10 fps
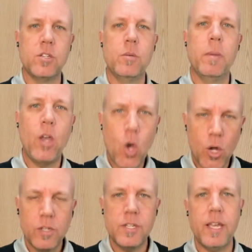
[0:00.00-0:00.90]
You make
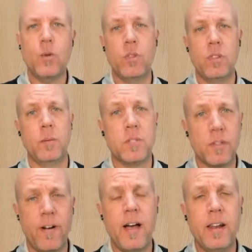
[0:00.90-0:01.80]
contact with them to
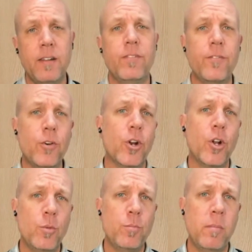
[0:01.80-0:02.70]
find out if they've got an
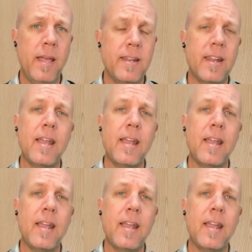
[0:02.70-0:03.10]
open mandate,